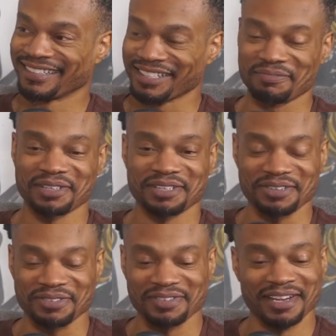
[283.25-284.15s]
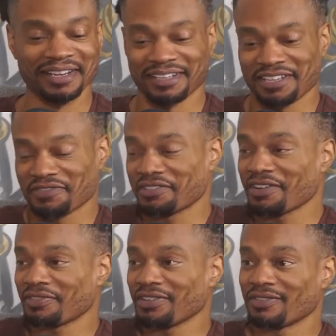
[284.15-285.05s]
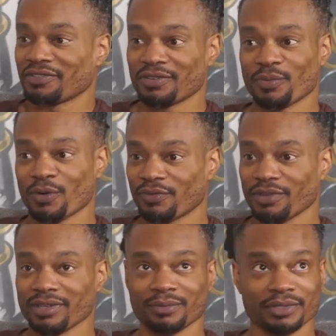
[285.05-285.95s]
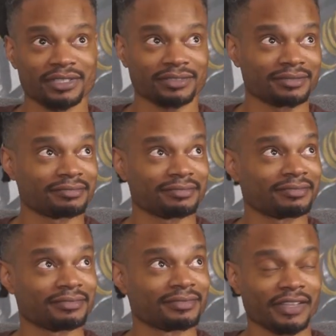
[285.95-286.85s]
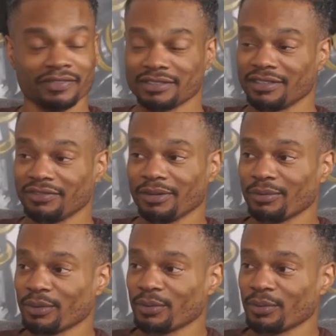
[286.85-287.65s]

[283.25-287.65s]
and let me know if you're not feeling if you weren't feeling it we just left the stuff up we